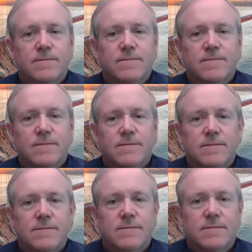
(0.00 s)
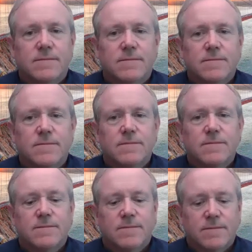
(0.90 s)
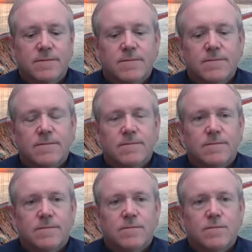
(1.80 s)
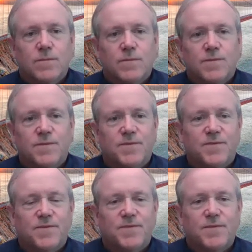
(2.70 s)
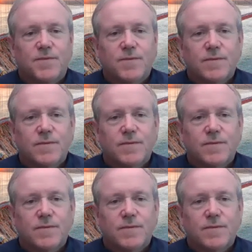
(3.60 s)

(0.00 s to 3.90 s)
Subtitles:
(silent)